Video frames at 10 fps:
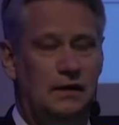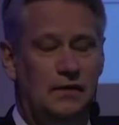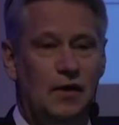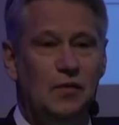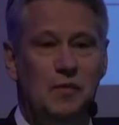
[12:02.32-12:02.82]

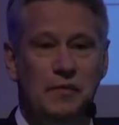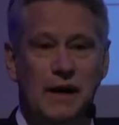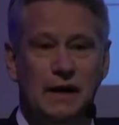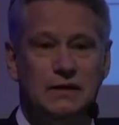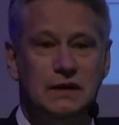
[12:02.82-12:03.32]
development
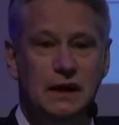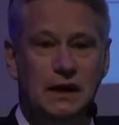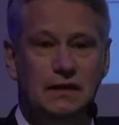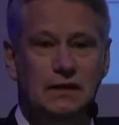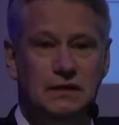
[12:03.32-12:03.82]
banks,
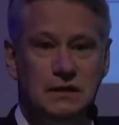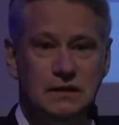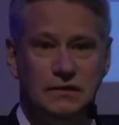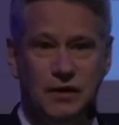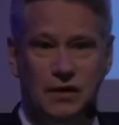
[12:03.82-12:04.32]
this is
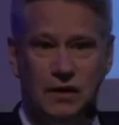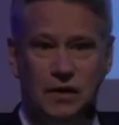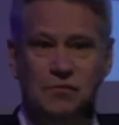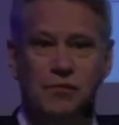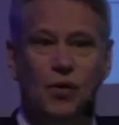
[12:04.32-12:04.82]
a very
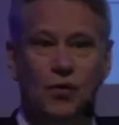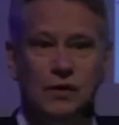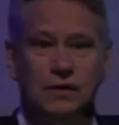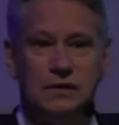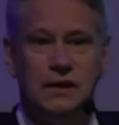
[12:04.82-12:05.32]

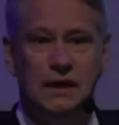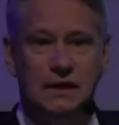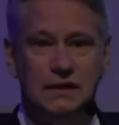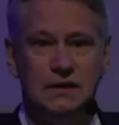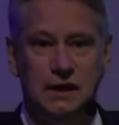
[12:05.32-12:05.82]
important
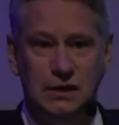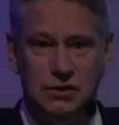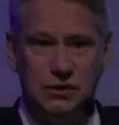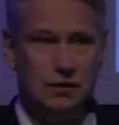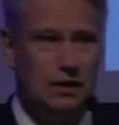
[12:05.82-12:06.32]

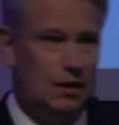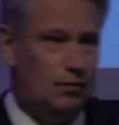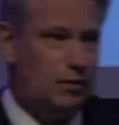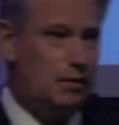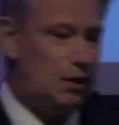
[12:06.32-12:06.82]
distinction
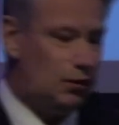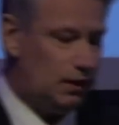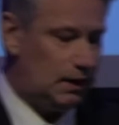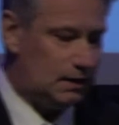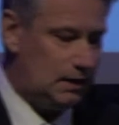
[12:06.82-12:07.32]
when we're
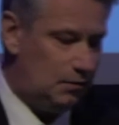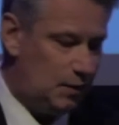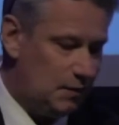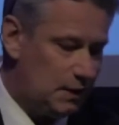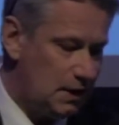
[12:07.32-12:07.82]
looking at the
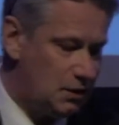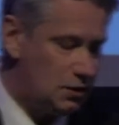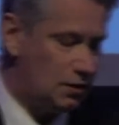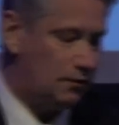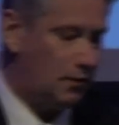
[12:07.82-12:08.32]
implementation
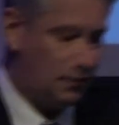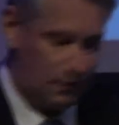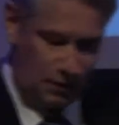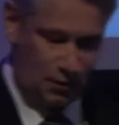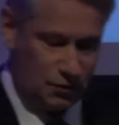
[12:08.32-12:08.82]
of the
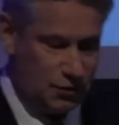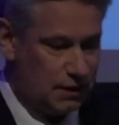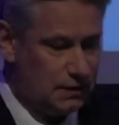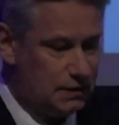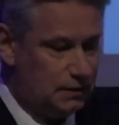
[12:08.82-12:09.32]

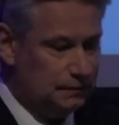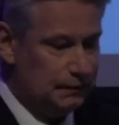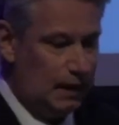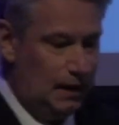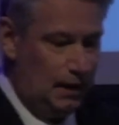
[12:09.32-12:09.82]
contracts.
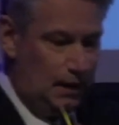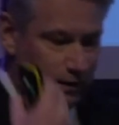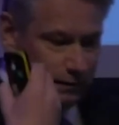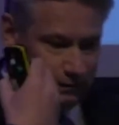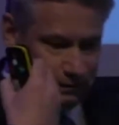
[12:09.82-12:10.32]

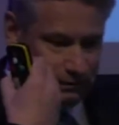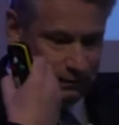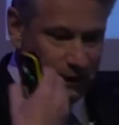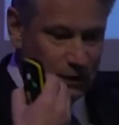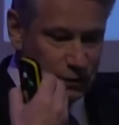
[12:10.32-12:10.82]

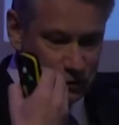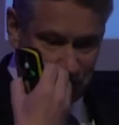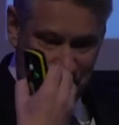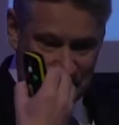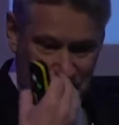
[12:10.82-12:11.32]
It also
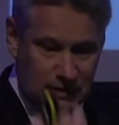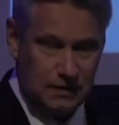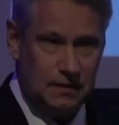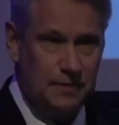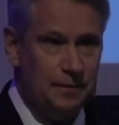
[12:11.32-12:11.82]
makes it
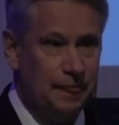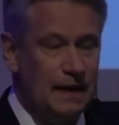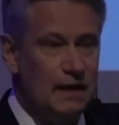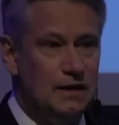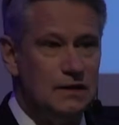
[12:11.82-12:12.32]

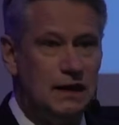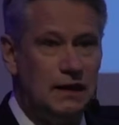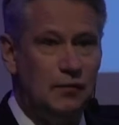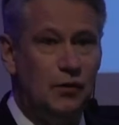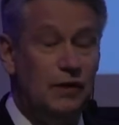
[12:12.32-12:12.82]

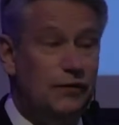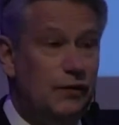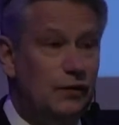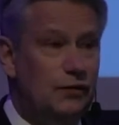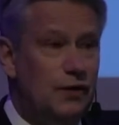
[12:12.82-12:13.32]
slightly more
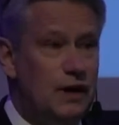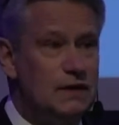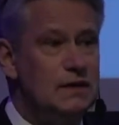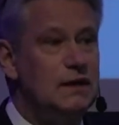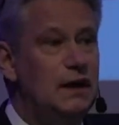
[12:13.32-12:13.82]
difficult for
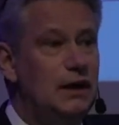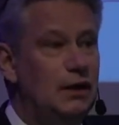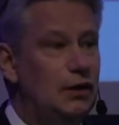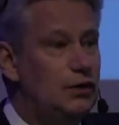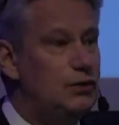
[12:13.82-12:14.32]
us
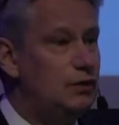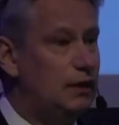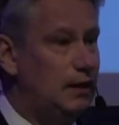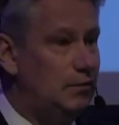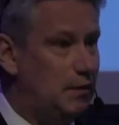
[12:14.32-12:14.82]
during
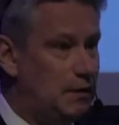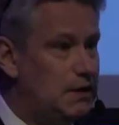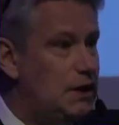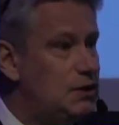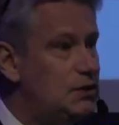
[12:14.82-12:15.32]

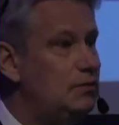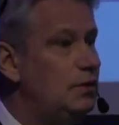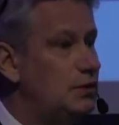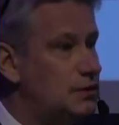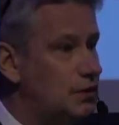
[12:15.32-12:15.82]
implementation,
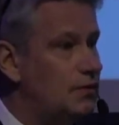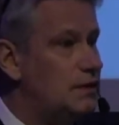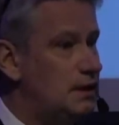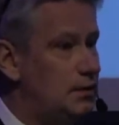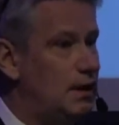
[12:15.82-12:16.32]
because
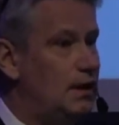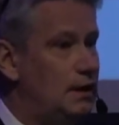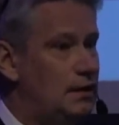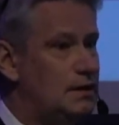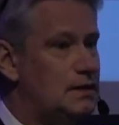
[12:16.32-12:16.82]
obviously when it
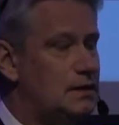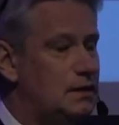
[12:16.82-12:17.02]
is,